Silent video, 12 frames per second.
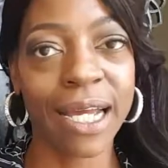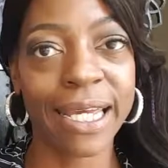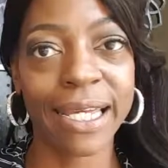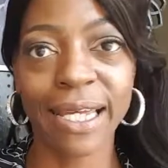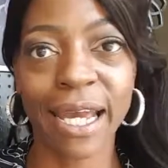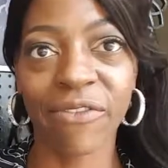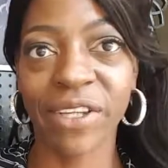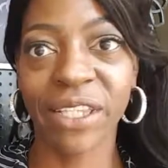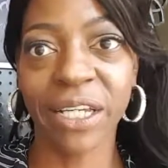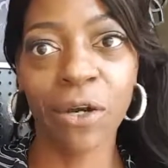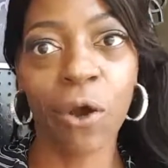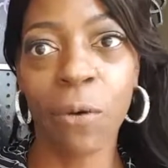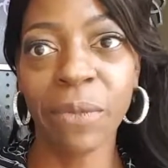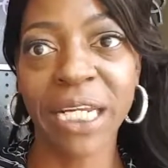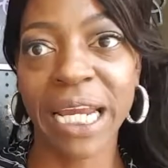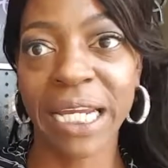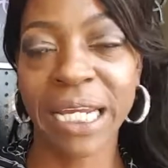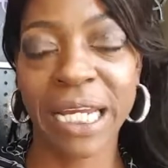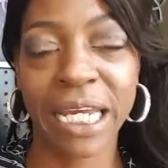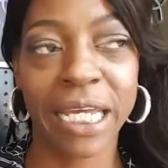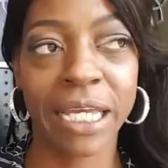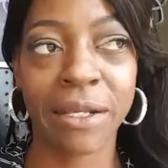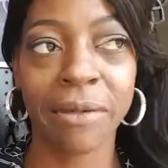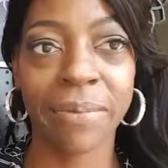everything culminated
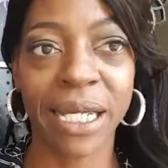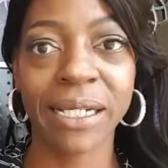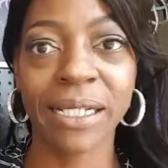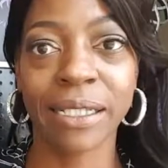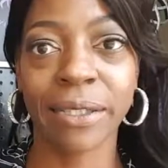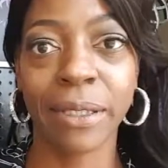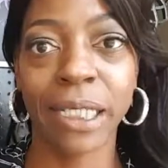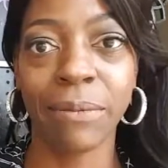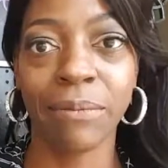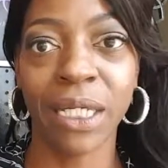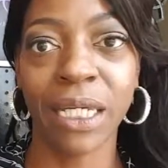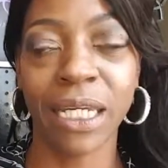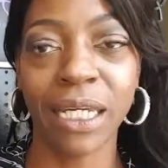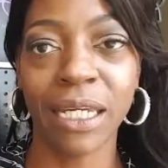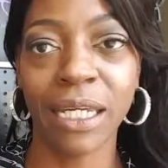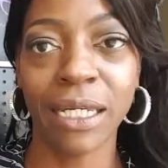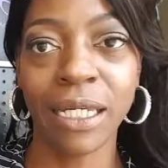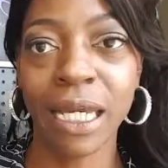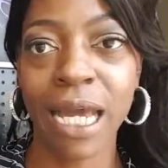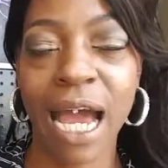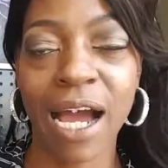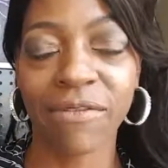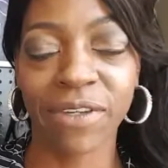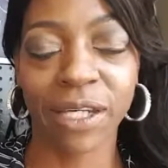in basically me
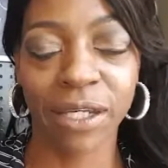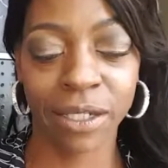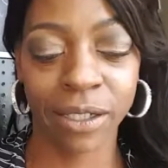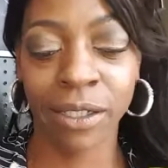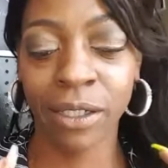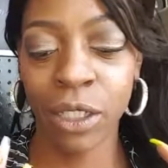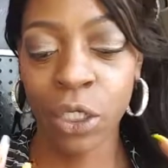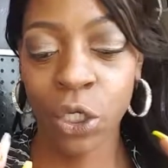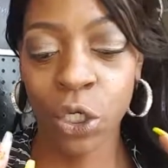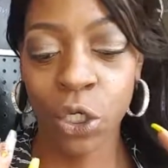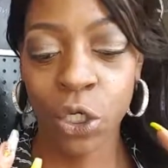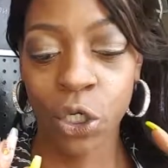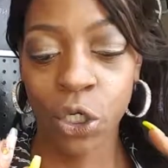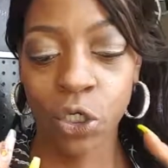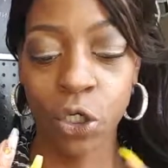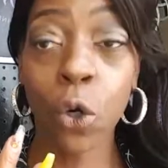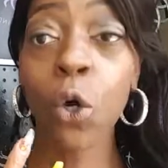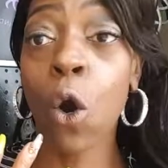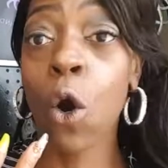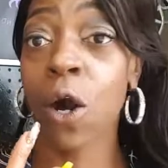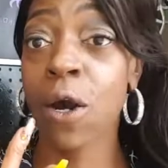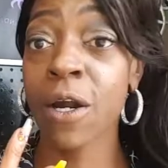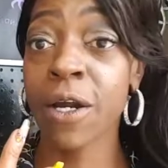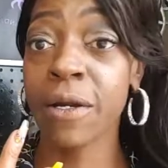having no
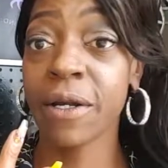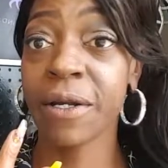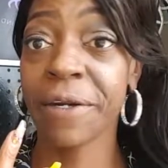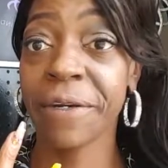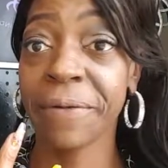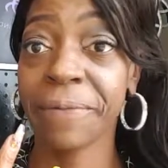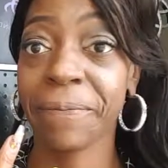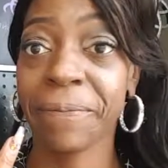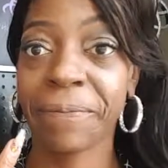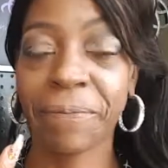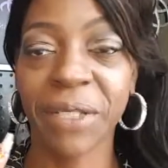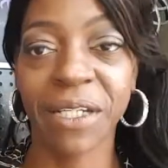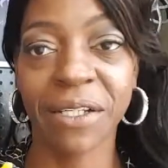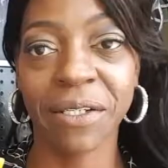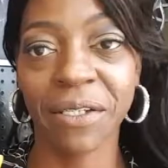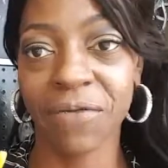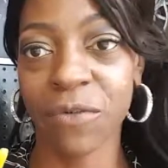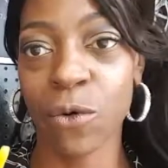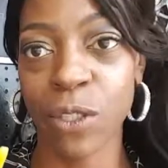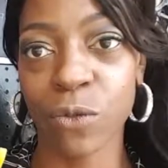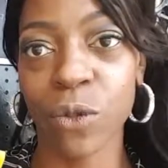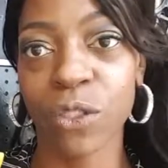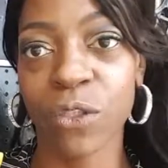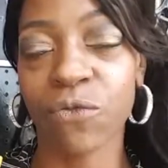car, because of course
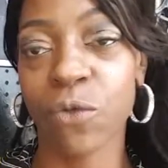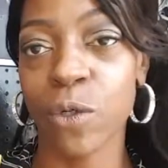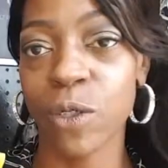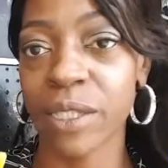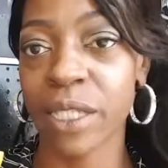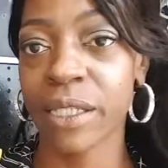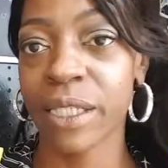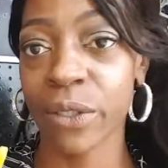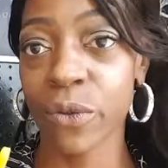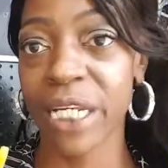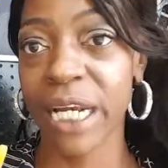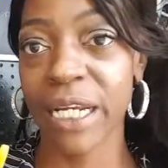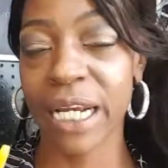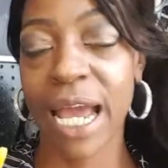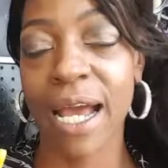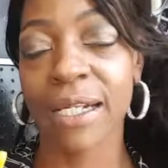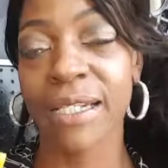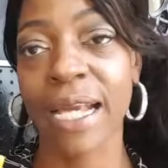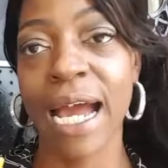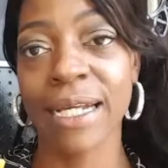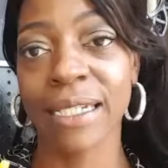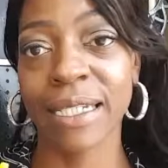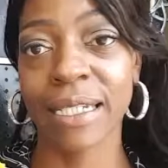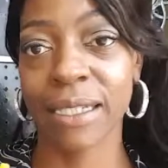with a divorce and liquidating
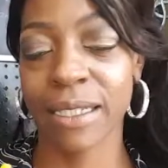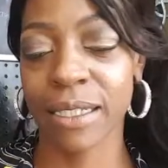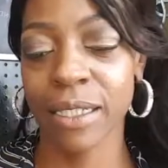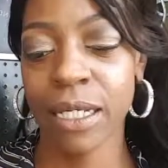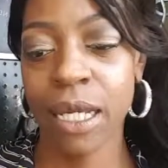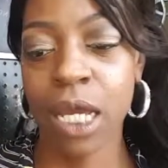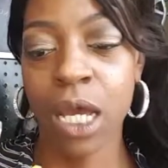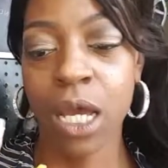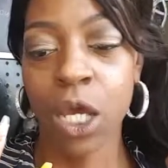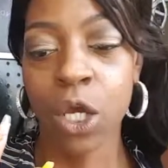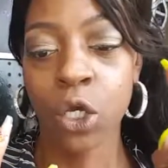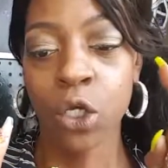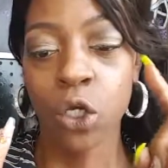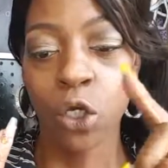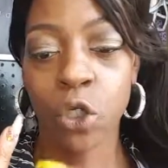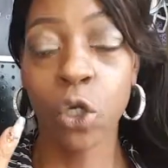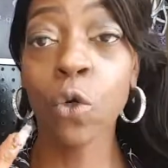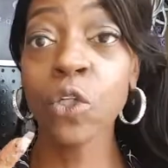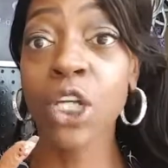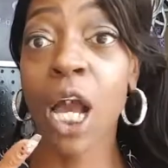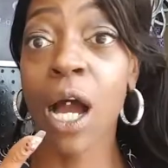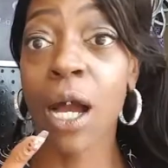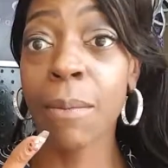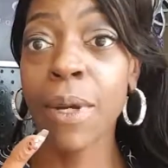assets, no
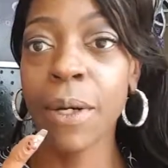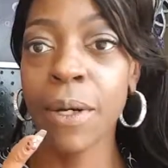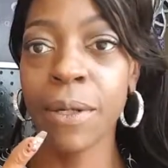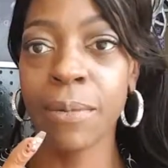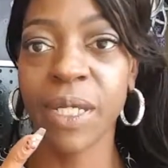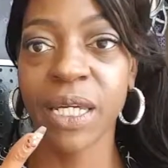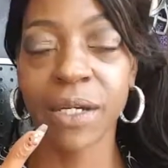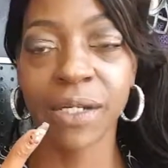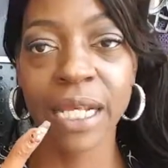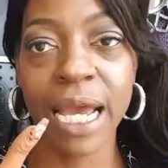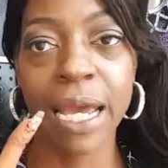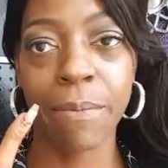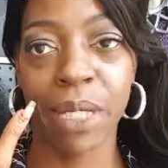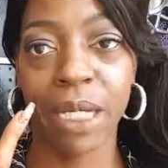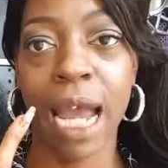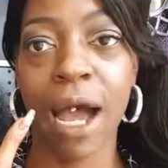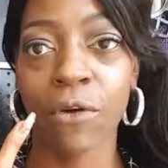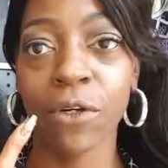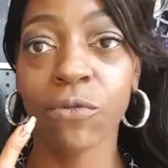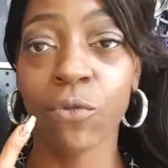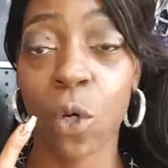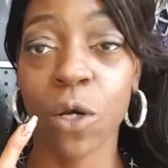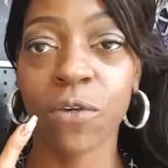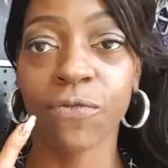job, because I had been out of
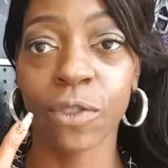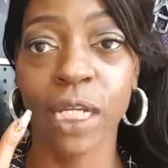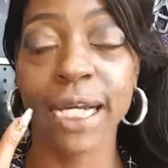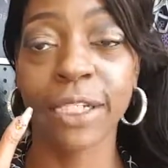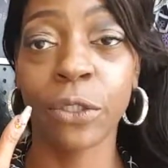work for like